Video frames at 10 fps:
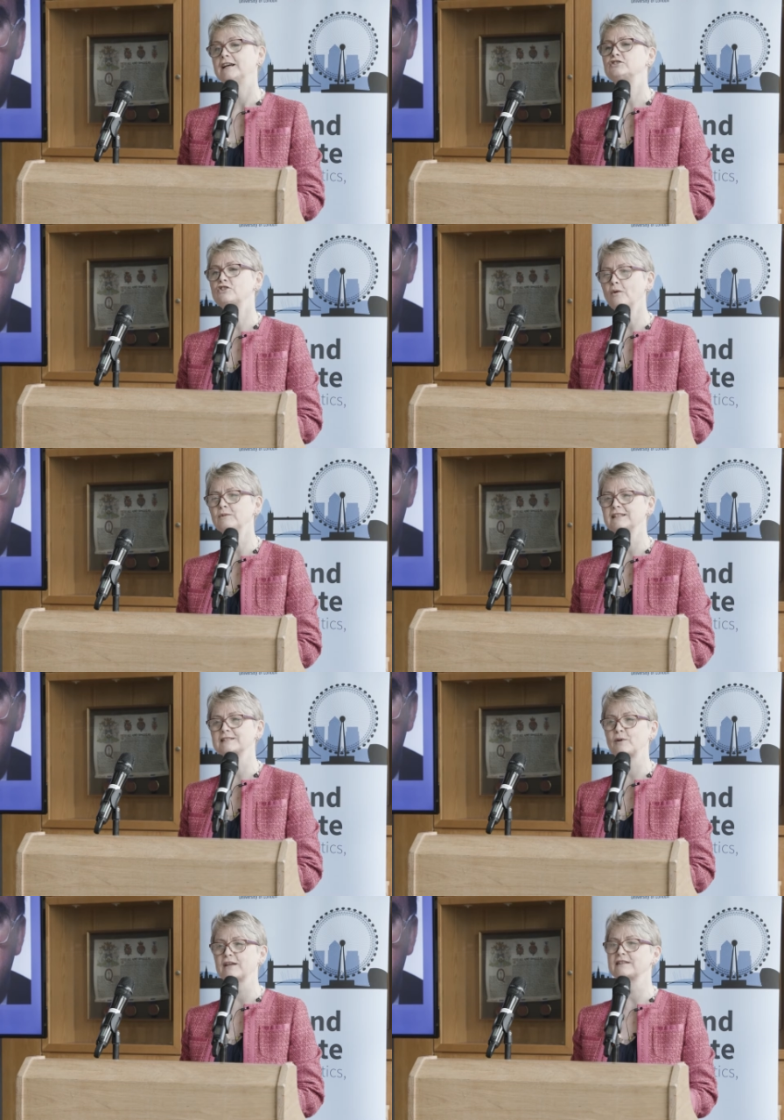And John was
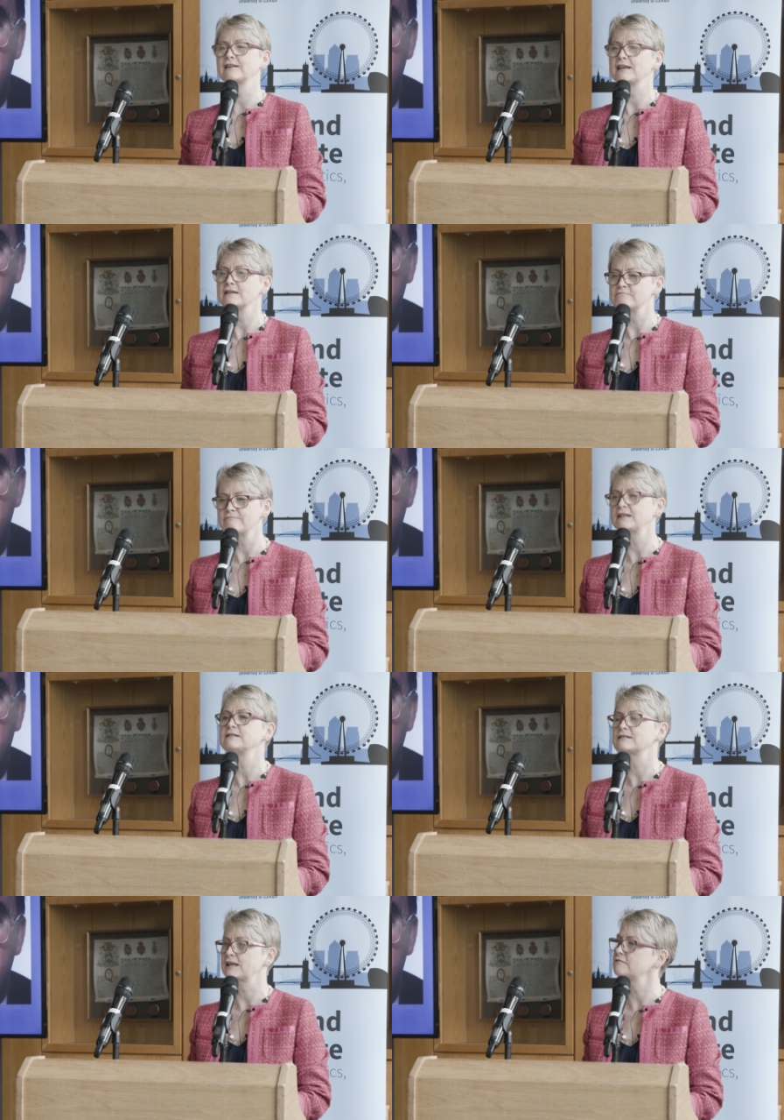expressing
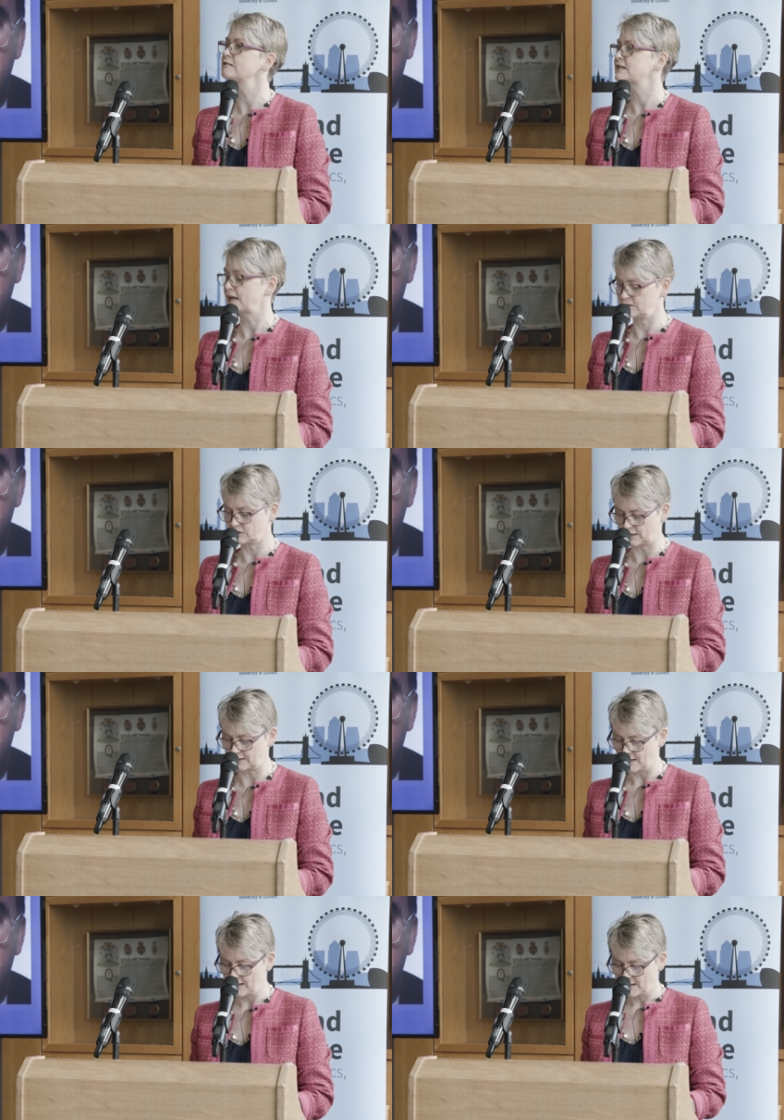immense
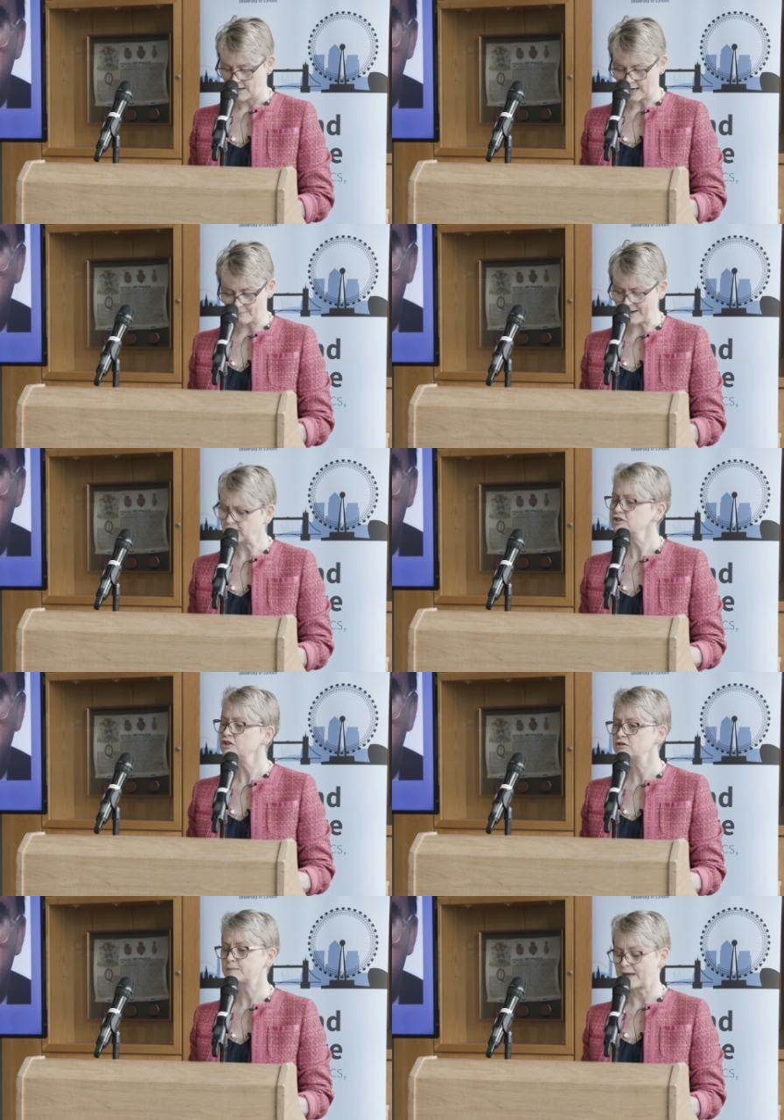irritation about a
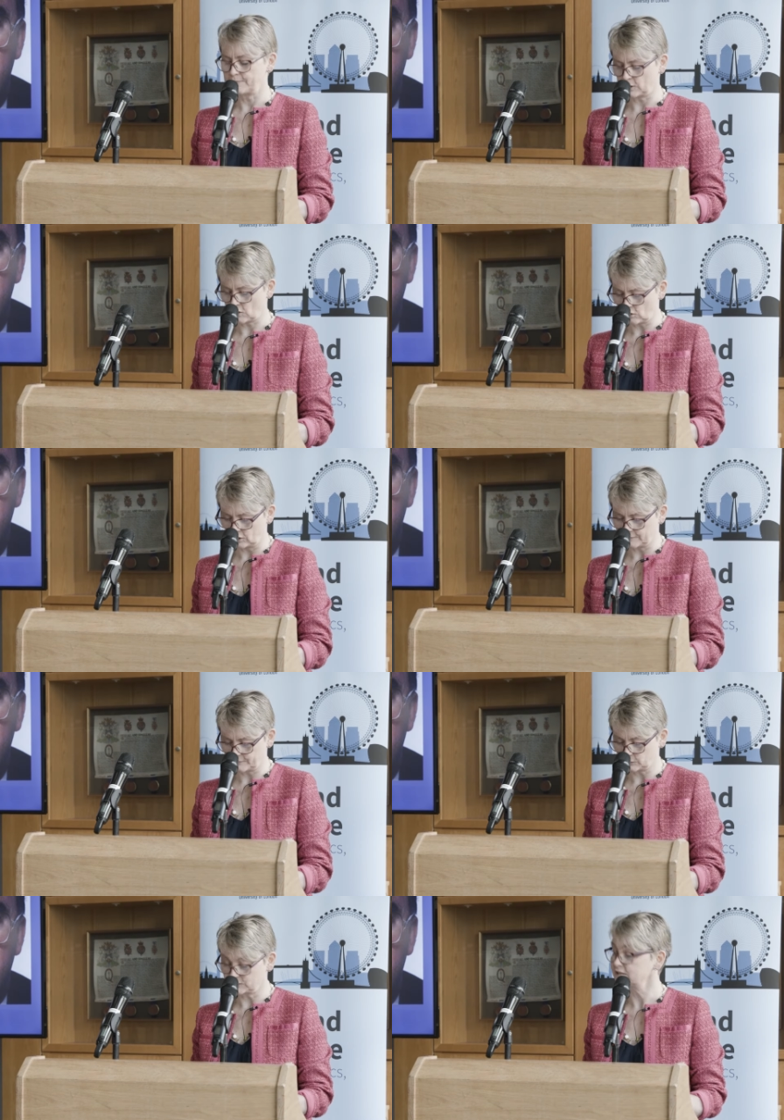newspaper
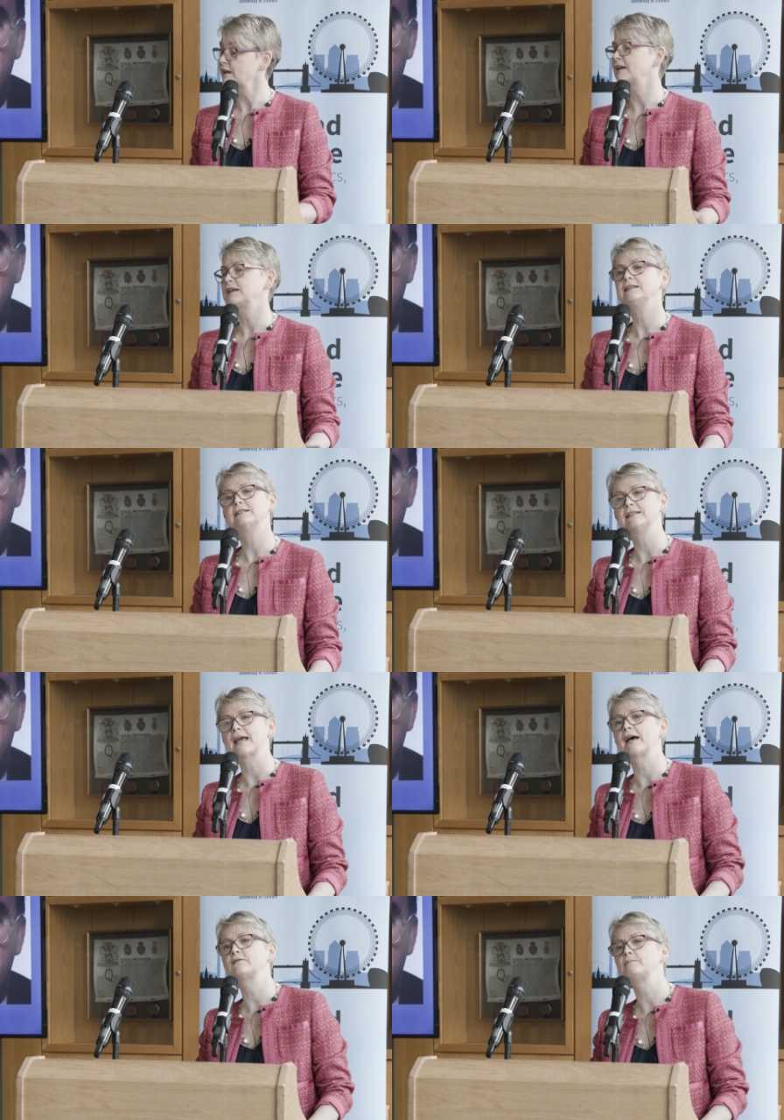column that was saying he
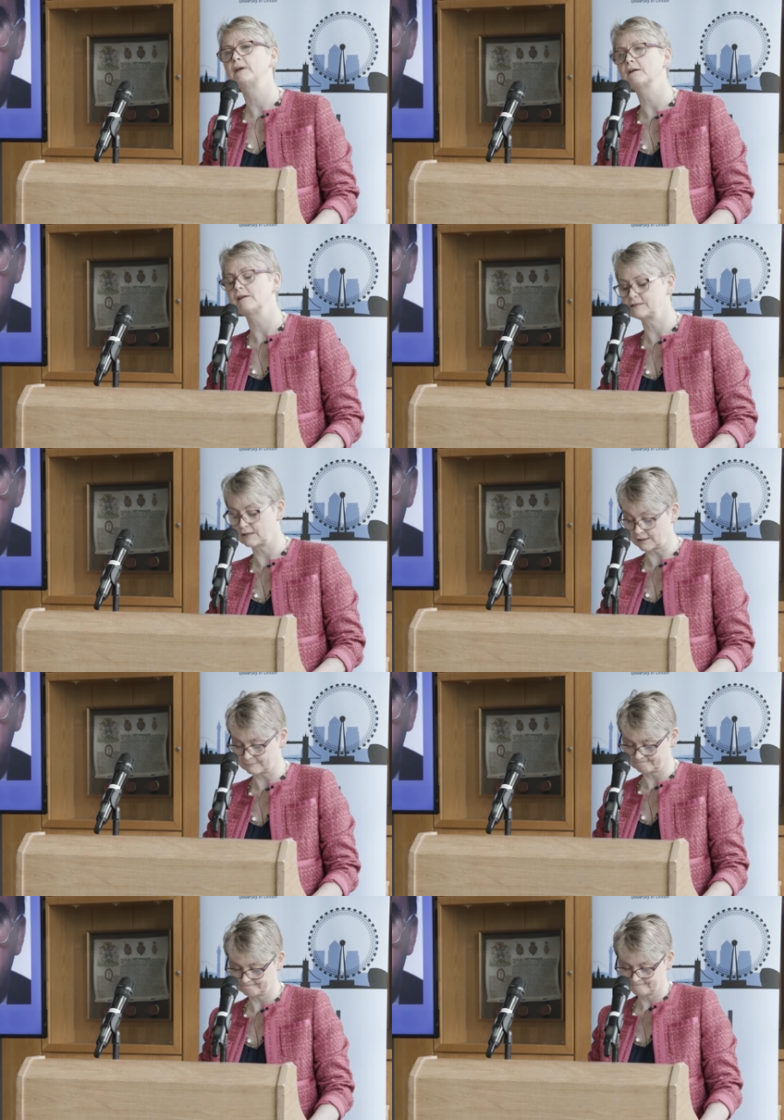didn't have a big idea.